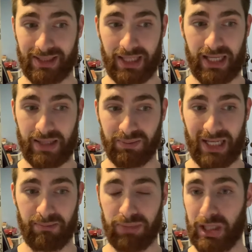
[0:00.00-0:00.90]
He can
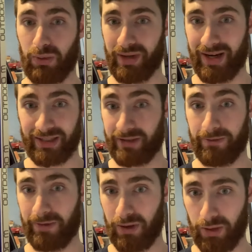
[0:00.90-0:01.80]
get blown on and he'll fall